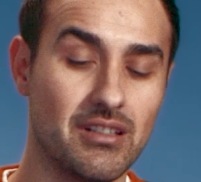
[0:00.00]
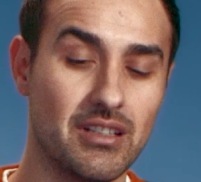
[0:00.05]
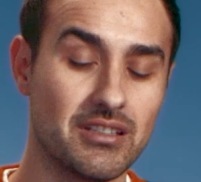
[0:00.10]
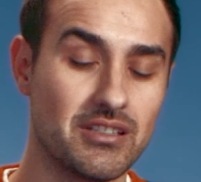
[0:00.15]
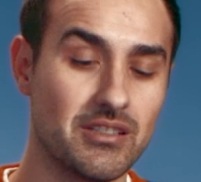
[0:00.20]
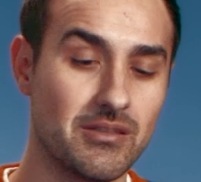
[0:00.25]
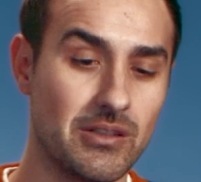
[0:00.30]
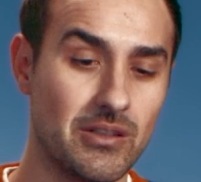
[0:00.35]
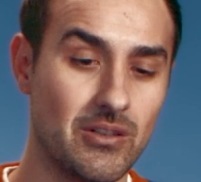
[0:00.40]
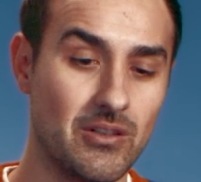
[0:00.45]
like
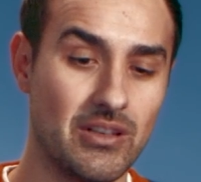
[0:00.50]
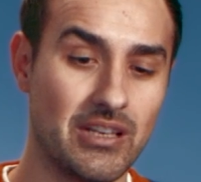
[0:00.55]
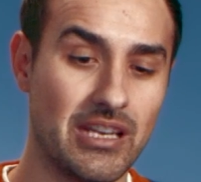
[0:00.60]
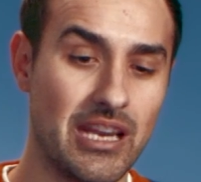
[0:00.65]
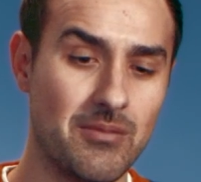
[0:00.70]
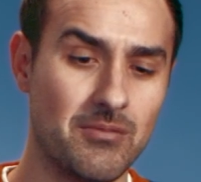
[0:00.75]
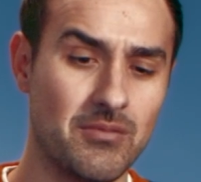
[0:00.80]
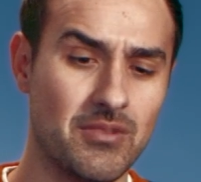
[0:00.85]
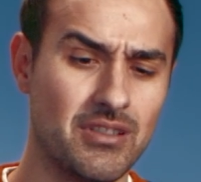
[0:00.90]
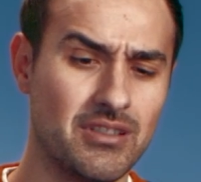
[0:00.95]
doing it on
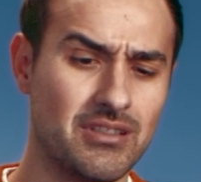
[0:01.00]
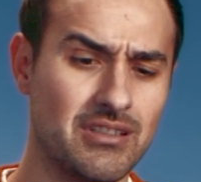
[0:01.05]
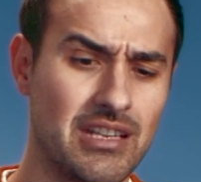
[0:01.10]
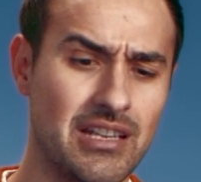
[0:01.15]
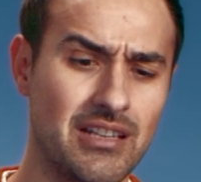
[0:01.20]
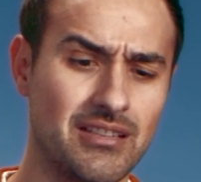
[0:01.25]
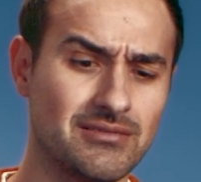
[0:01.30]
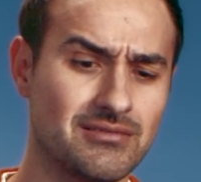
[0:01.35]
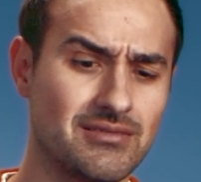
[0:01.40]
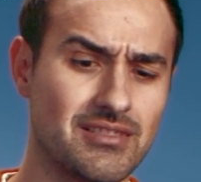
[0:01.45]
camera
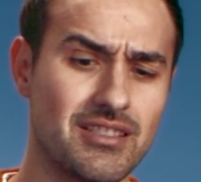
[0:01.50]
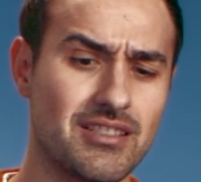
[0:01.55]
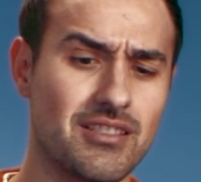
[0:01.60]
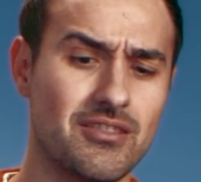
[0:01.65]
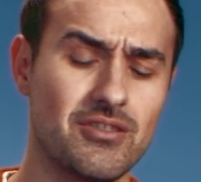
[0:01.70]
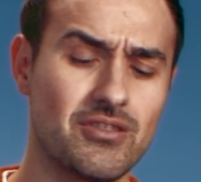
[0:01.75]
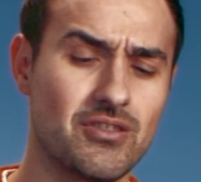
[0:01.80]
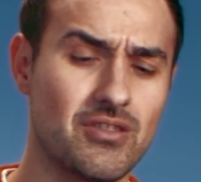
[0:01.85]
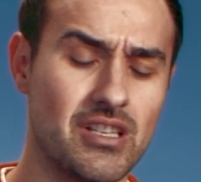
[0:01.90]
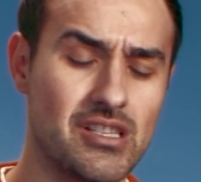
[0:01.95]
now. It's
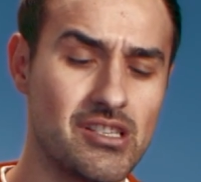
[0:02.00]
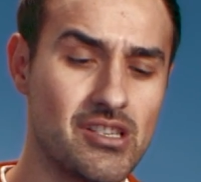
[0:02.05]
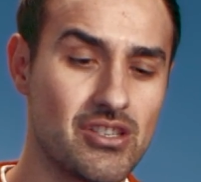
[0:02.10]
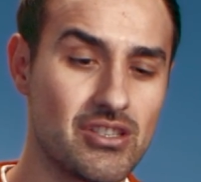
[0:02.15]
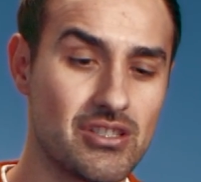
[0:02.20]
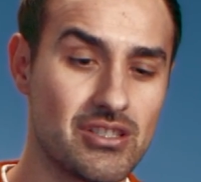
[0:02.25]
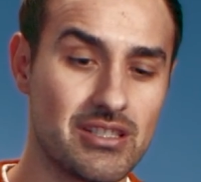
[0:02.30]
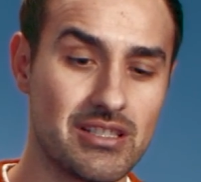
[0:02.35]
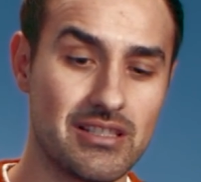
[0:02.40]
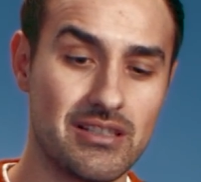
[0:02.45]
so
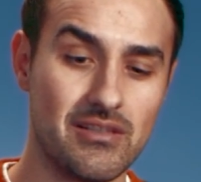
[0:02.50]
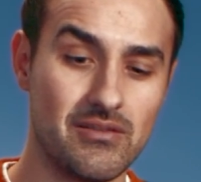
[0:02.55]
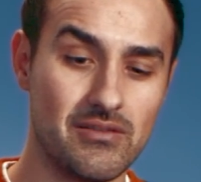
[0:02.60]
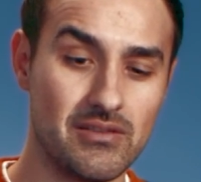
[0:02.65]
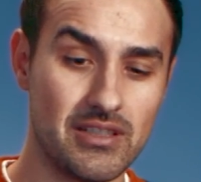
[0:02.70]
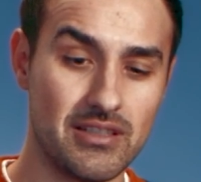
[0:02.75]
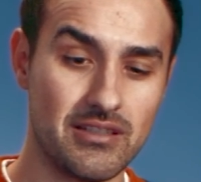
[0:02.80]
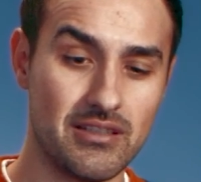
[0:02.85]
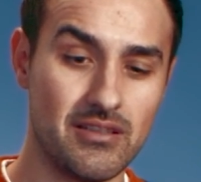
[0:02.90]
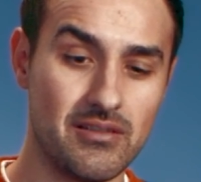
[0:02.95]
strange. It's
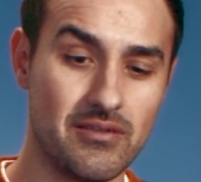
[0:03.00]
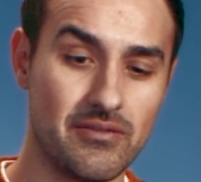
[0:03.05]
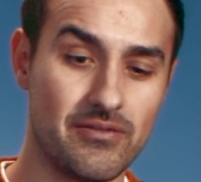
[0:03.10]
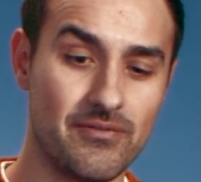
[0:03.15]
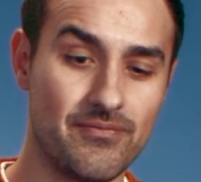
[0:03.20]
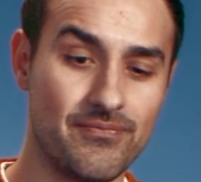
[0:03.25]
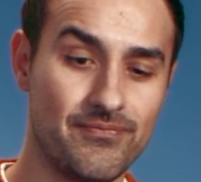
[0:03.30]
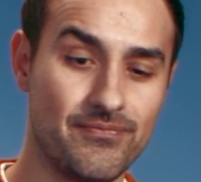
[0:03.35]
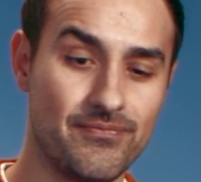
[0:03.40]
lovely stuff.